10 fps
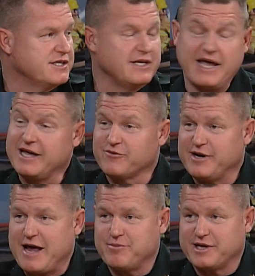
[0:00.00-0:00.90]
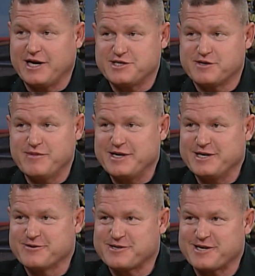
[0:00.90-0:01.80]
handwritten application many
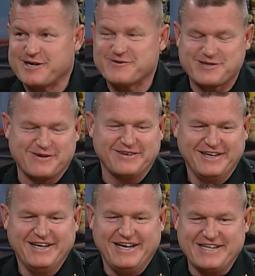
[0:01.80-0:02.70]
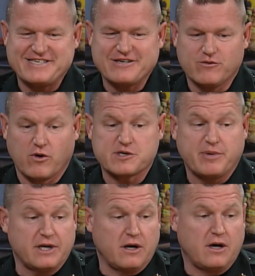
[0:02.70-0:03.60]
years ago, so it still works.
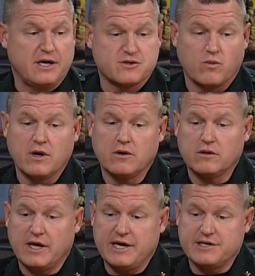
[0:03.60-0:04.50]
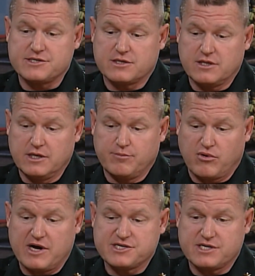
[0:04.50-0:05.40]
But as well as the
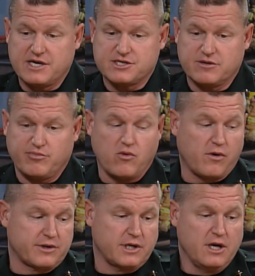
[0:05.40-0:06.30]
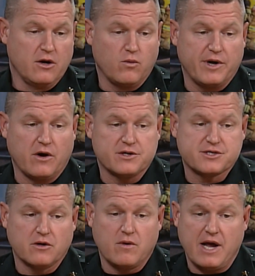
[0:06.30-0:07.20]
process support, we
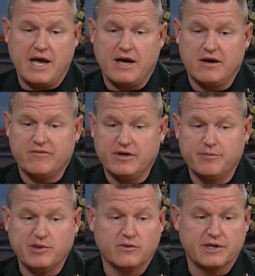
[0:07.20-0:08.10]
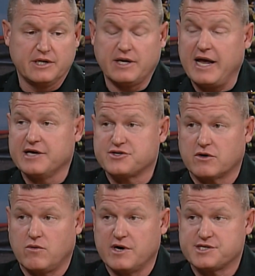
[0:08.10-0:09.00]
also have an ability to answer
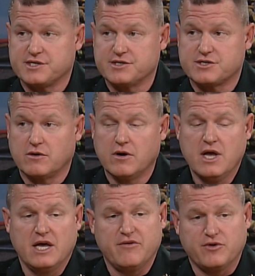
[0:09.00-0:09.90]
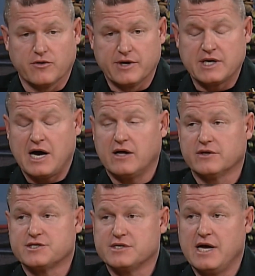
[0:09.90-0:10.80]
questions. So if you're in
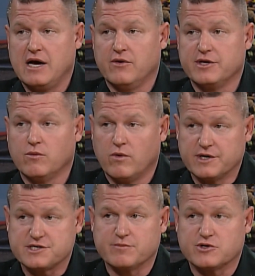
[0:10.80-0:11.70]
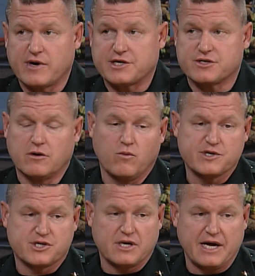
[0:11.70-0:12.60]
college now and you want some direction on
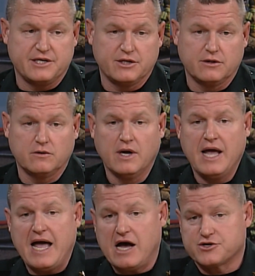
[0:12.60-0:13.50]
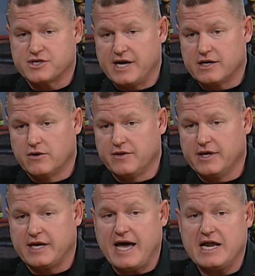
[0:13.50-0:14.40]
what should I do, how should I go to the
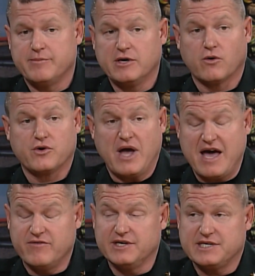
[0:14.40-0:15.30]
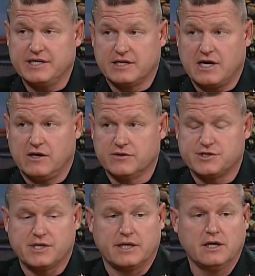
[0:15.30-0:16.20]
academy, or you haven't attended
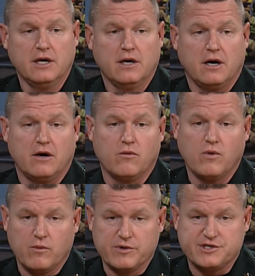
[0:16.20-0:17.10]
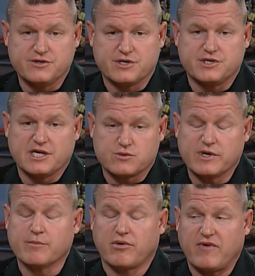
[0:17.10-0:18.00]
college yet, what would you suggest? We
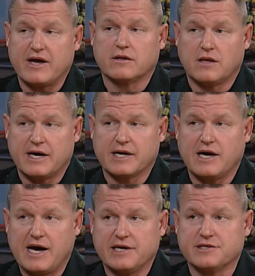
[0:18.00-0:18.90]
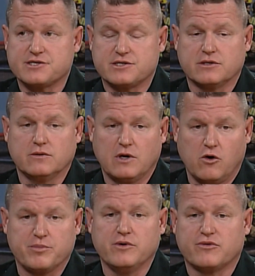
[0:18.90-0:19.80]
can provide a lot of guidance to
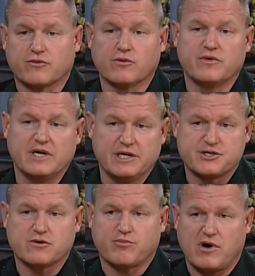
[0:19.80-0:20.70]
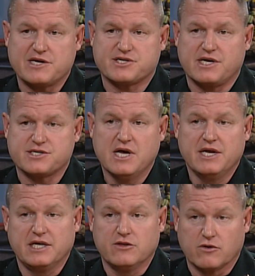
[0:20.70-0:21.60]
help you through the initial process
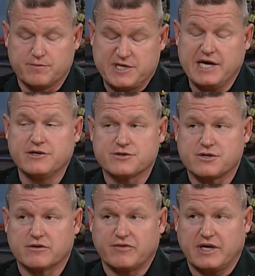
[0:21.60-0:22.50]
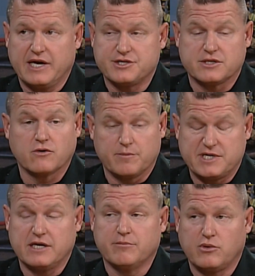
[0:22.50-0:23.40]
to either obtain your certification or
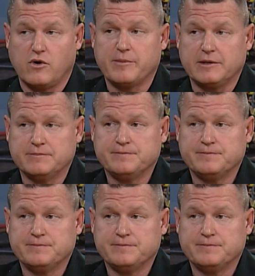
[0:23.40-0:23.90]
obtain employment.